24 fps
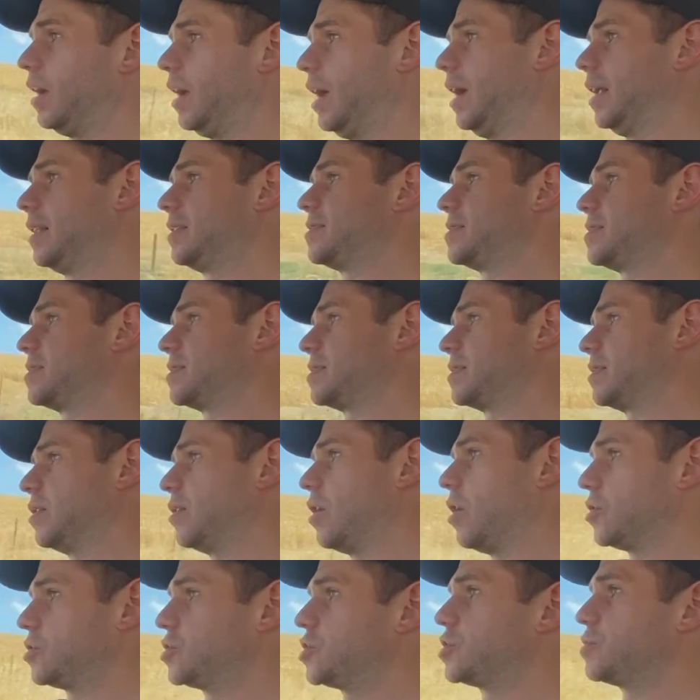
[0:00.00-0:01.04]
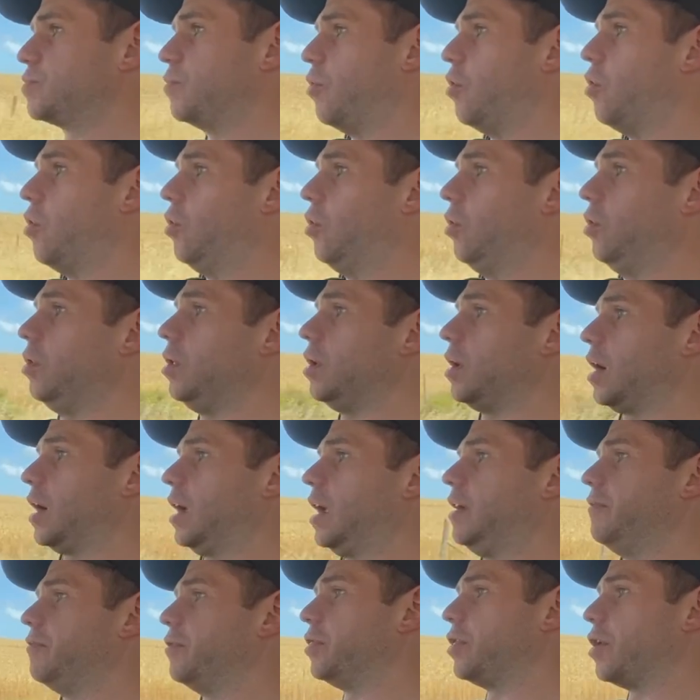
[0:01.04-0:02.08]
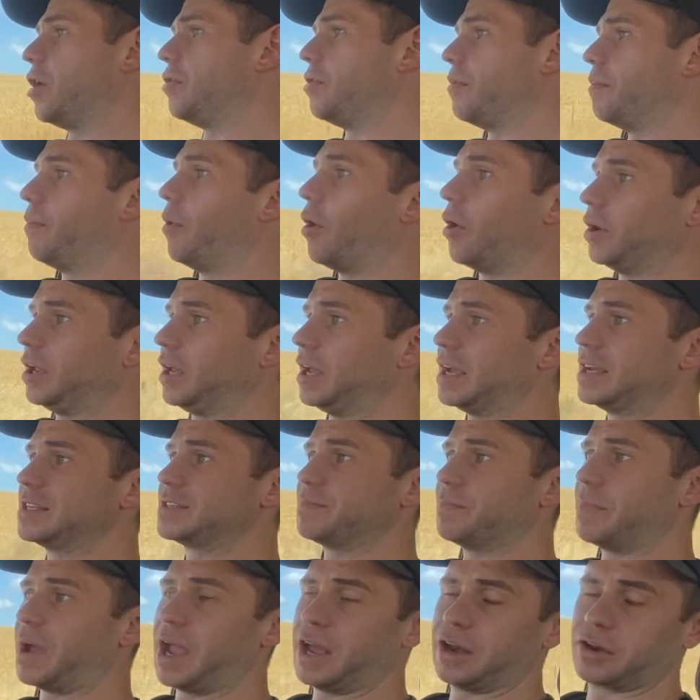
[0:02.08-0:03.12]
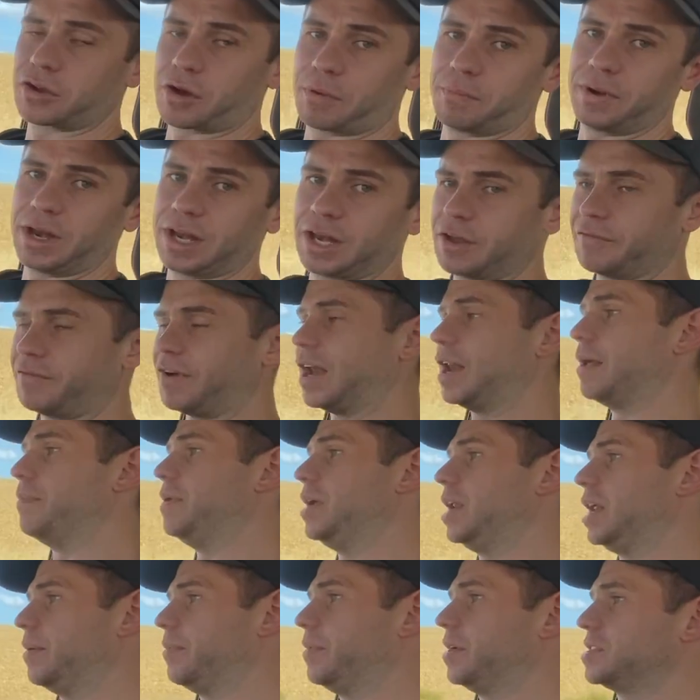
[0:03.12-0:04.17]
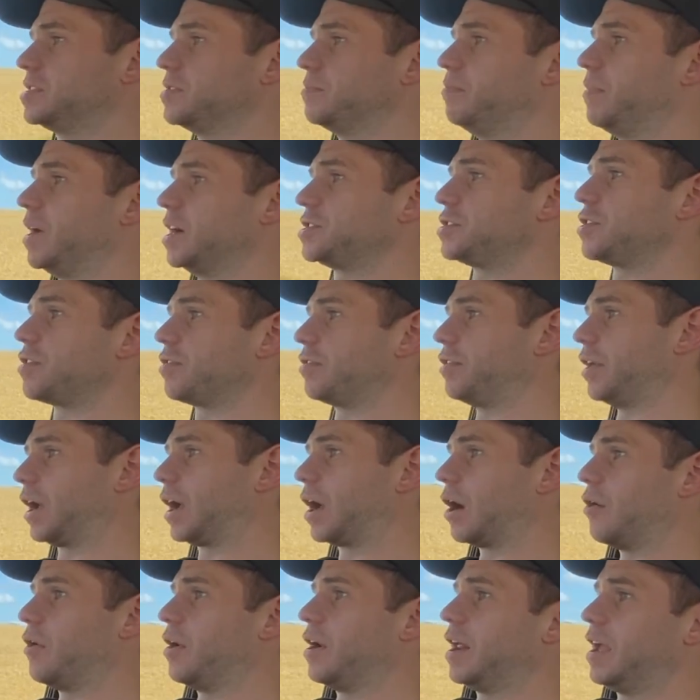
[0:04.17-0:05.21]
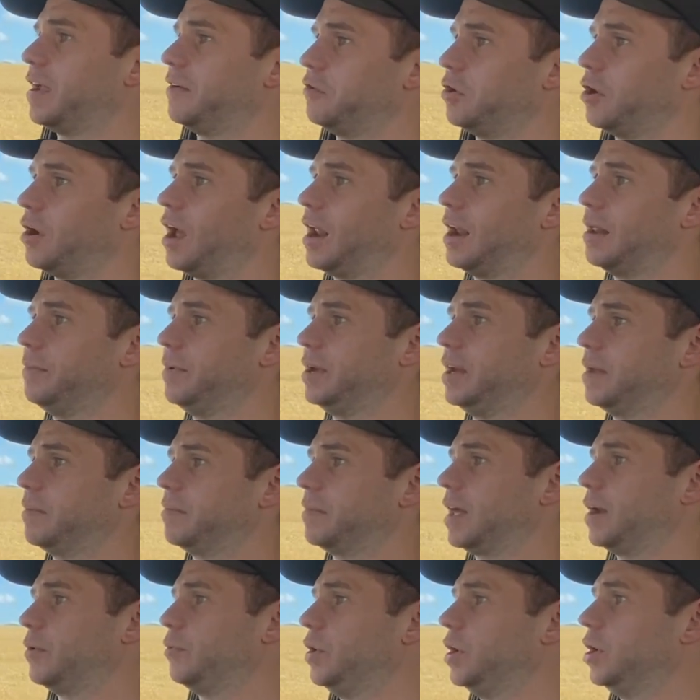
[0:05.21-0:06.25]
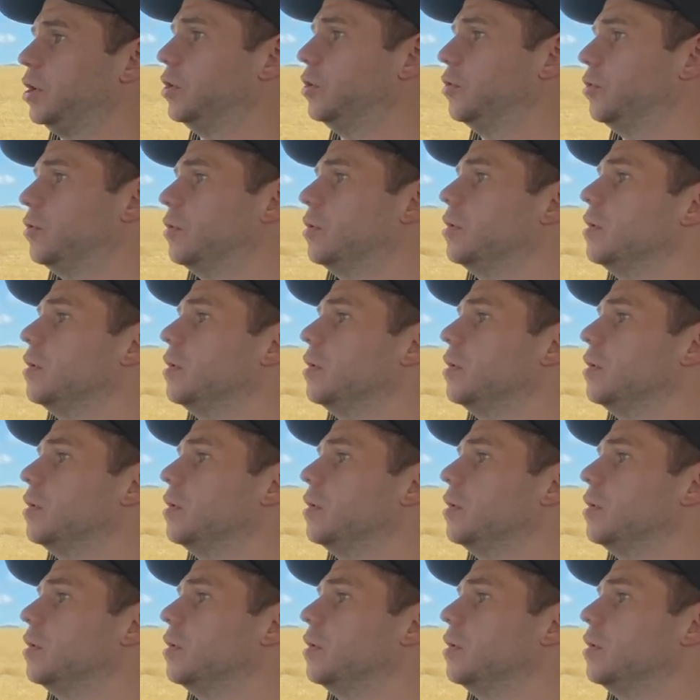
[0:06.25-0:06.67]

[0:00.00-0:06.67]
It's not small. Even though the body is made completely of aluminium, it's a much thicker and heavier aluminium than we knew,